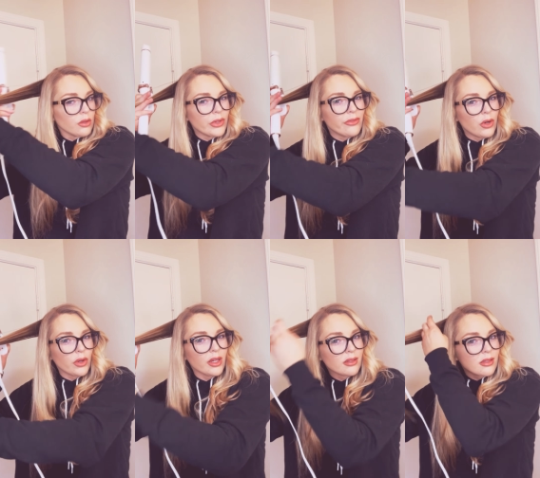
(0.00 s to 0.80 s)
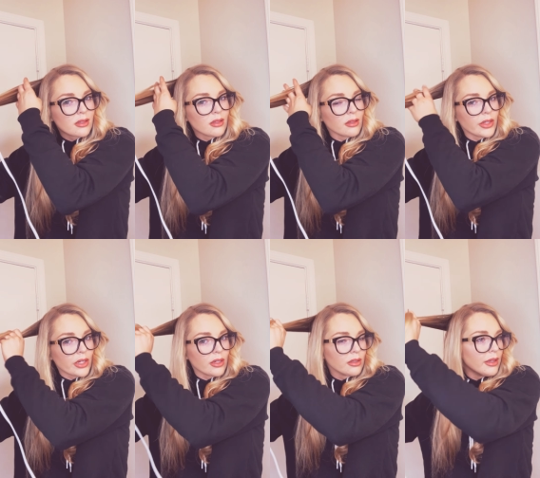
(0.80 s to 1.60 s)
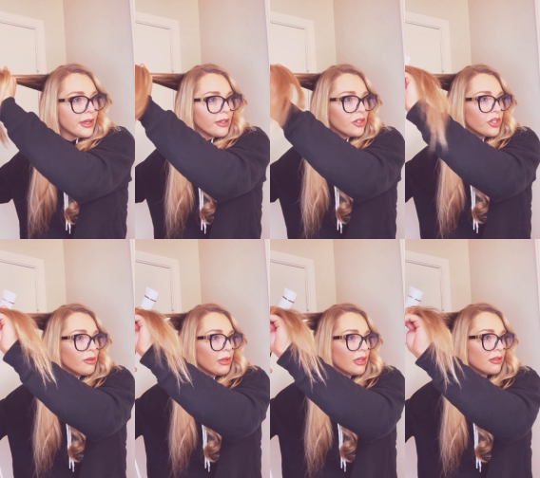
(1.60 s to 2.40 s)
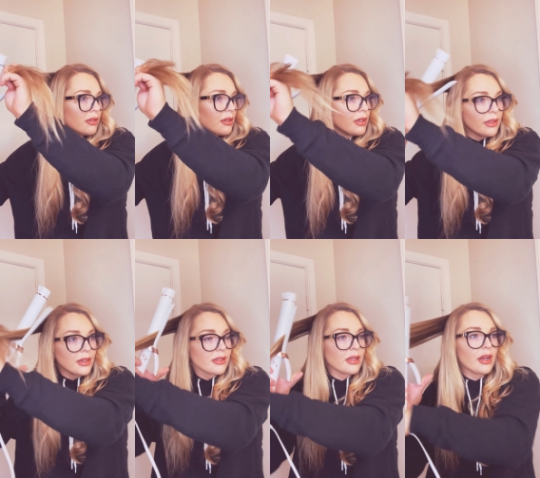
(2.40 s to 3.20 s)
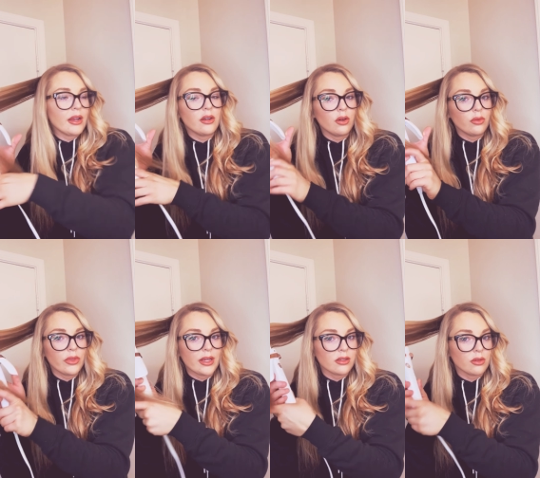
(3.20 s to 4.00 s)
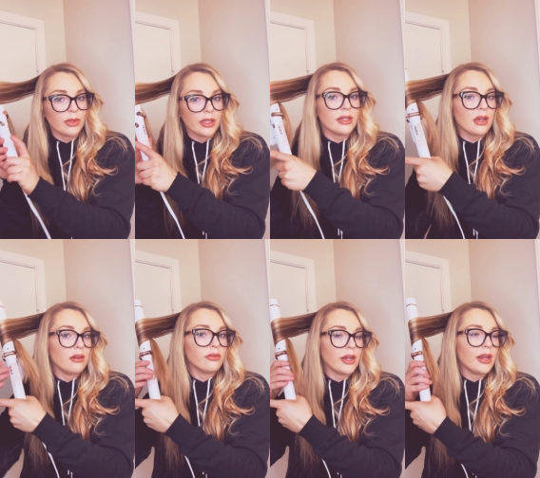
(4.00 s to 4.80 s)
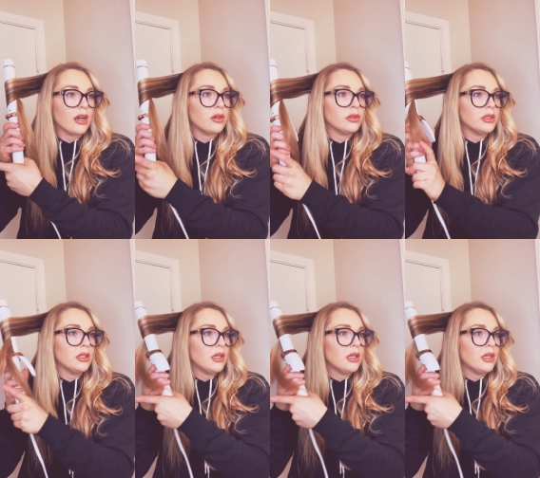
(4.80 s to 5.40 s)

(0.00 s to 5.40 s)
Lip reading: refocus your energy, because like I said, I know things are really tough right now,